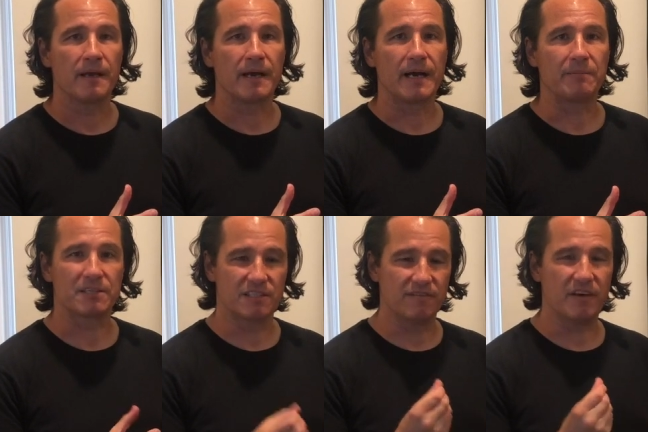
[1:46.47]

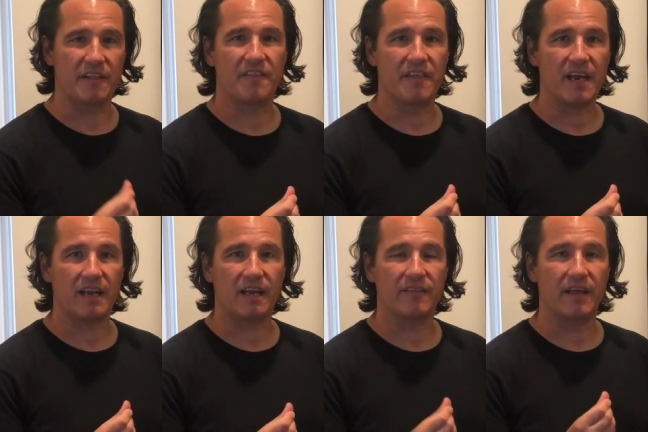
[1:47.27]
because they're very
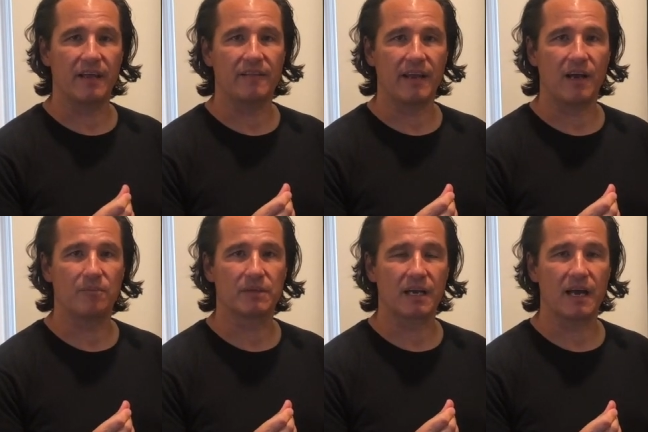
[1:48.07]
thick and they
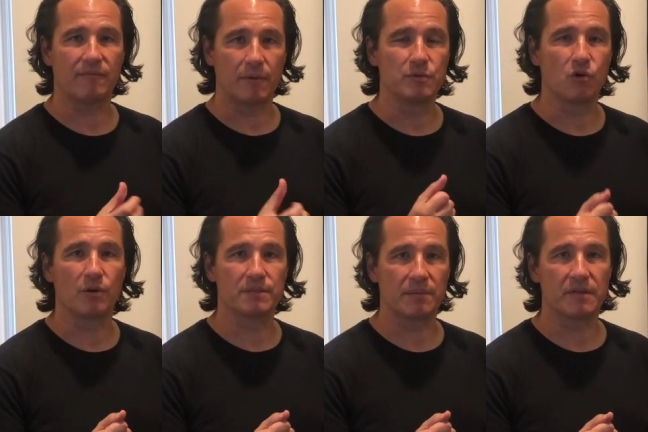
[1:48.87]
help to kind of
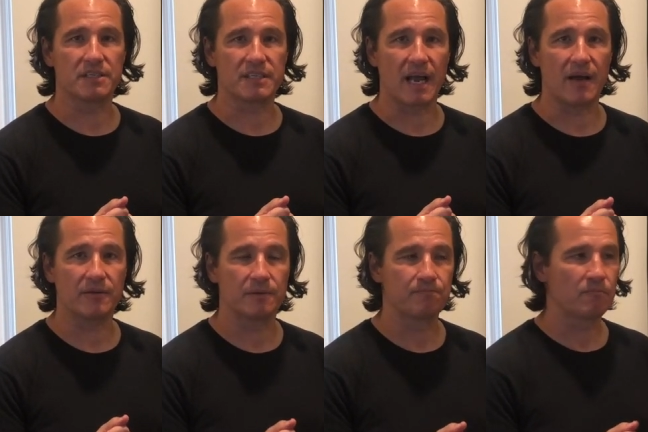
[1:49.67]
absorb some of the
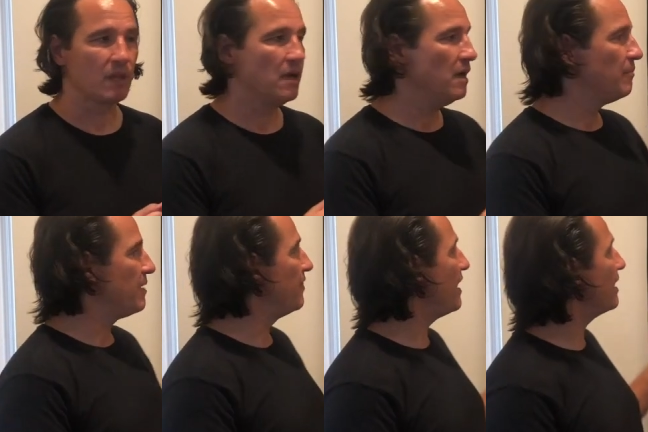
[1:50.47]
sound.
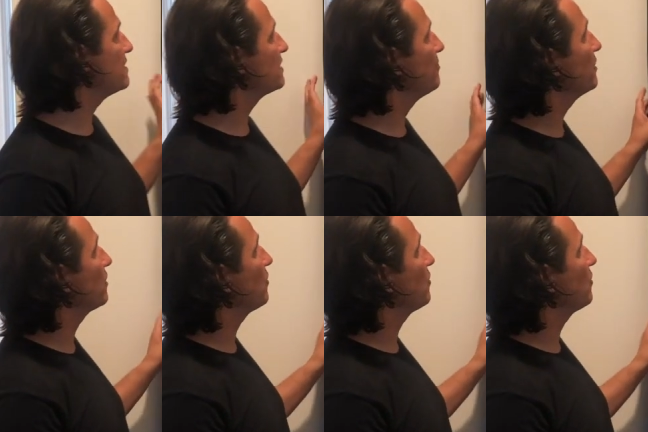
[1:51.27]
And then I stumbled